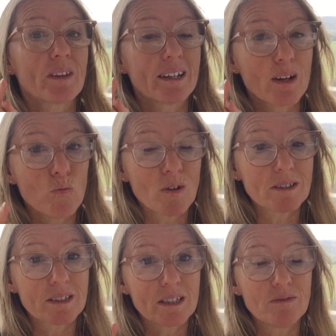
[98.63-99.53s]
Now what
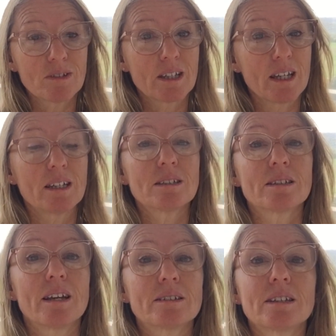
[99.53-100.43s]
Stephen King
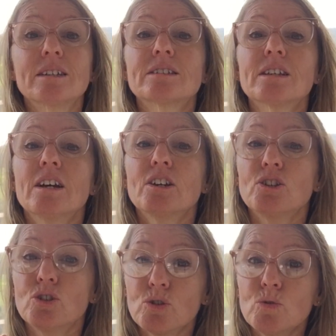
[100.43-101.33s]
says is
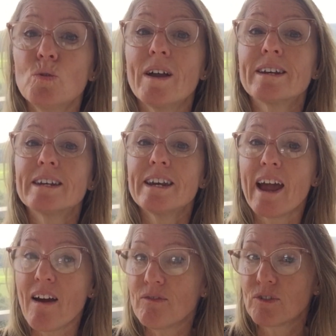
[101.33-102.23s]
you
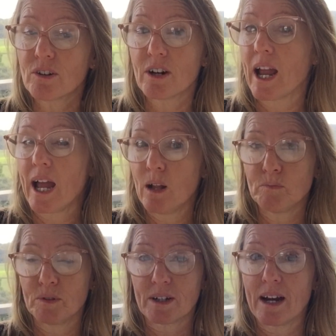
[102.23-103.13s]
never
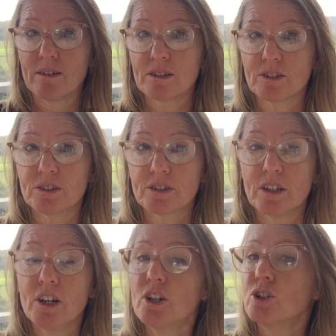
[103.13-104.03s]
help your characters.
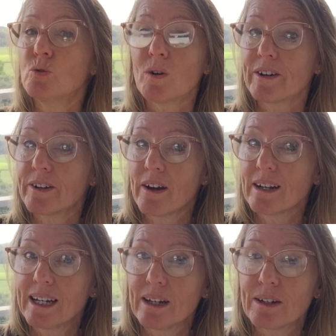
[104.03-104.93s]
You are not
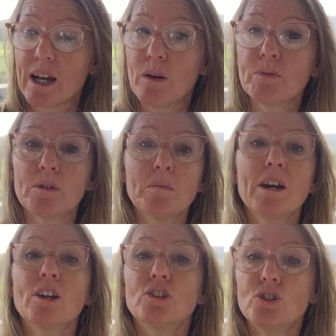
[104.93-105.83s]
allowed to help them.
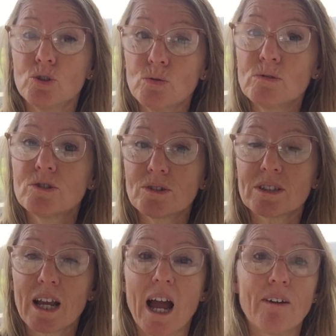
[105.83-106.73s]
You
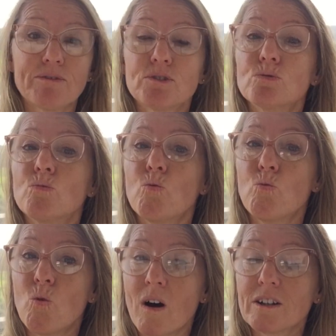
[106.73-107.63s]
just have to
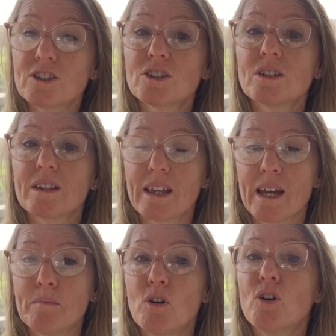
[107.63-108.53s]
watch
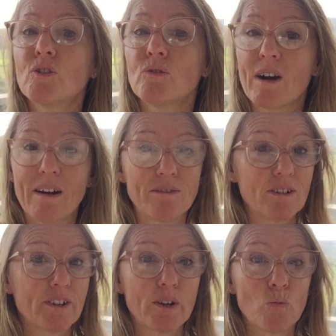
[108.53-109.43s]
them unravel
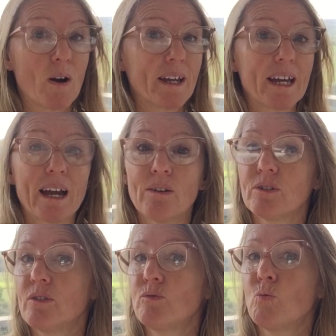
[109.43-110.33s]
their way out
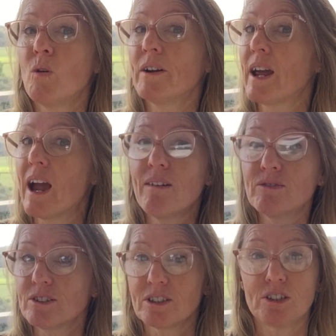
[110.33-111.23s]
of
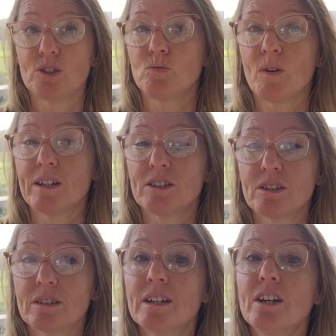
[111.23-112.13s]
whatever
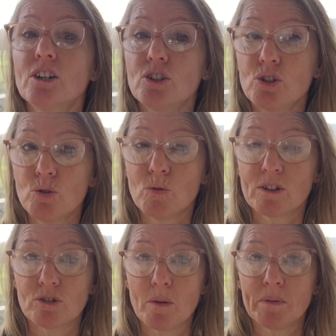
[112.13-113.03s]
situation you are
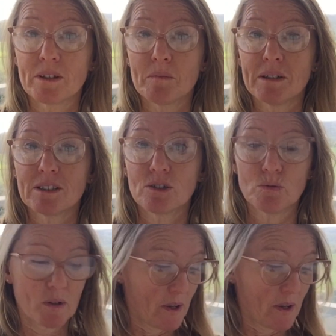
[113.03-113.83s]
dropping them into.